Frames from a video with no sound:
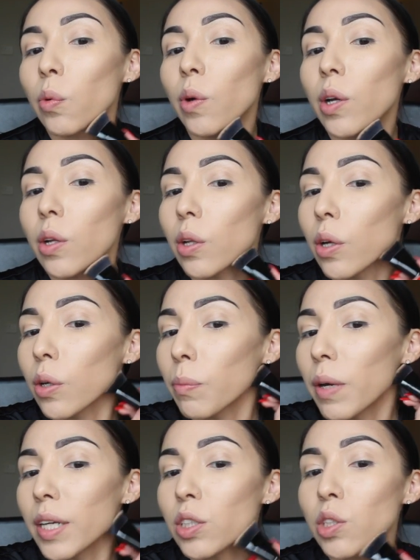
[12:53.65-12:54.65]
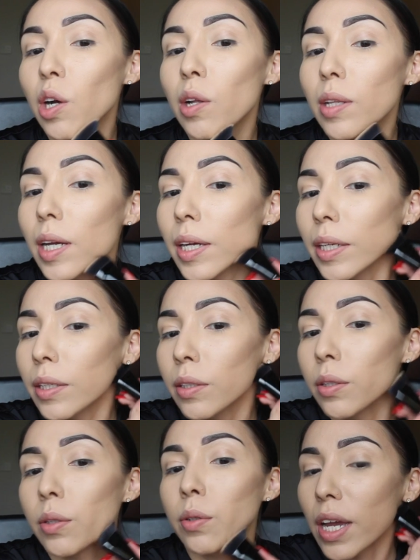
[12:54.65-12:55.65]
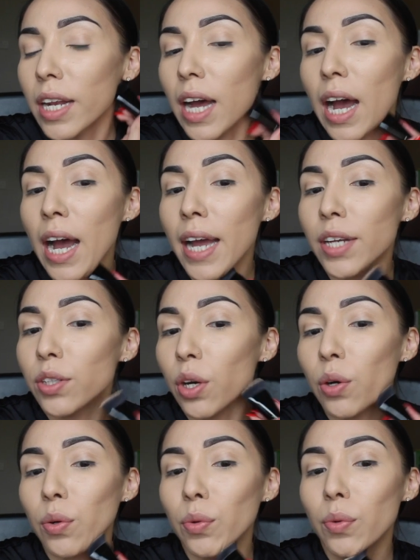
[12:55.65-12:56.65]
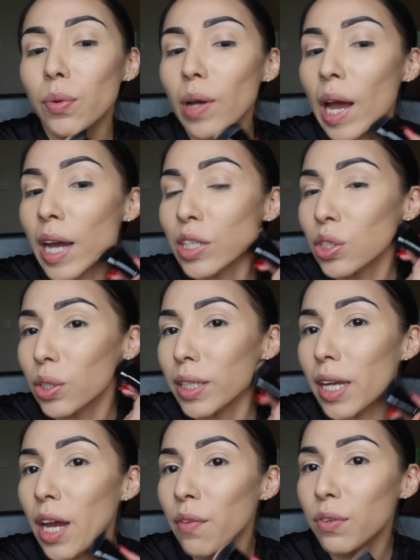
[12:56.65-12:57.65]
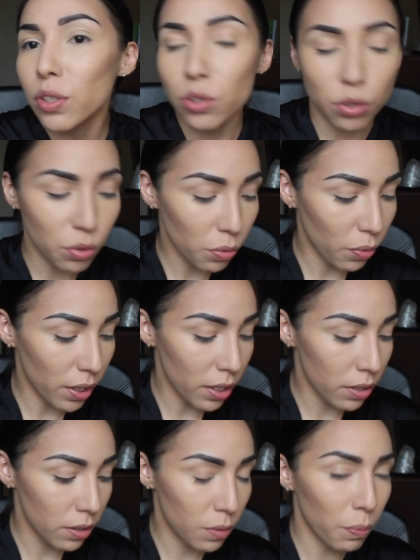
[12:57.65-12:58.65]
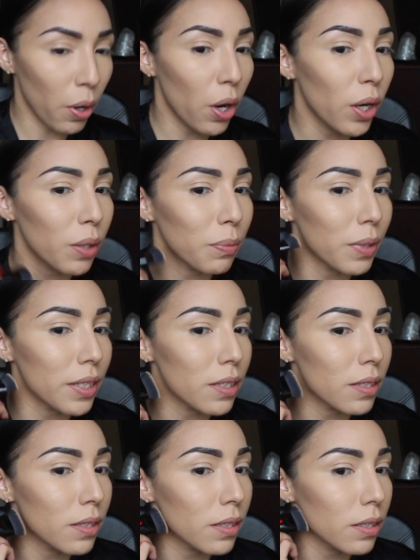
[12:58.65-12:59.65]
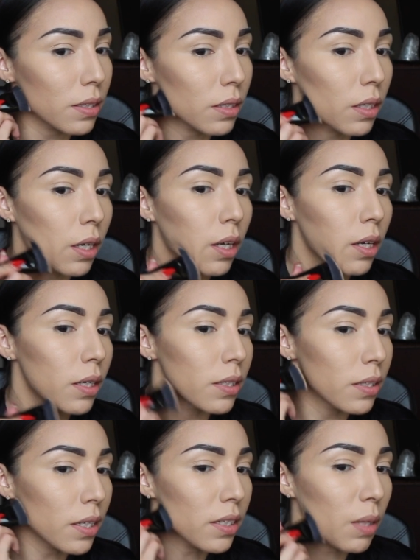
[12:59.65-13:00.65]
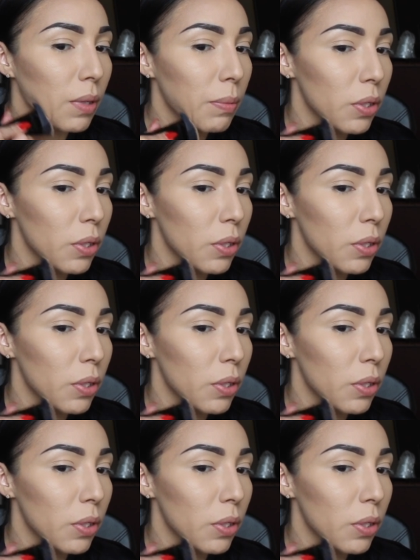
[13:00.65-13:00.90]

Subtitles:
right along my jawline. And I don't actually ever do this part, but since I'm gonna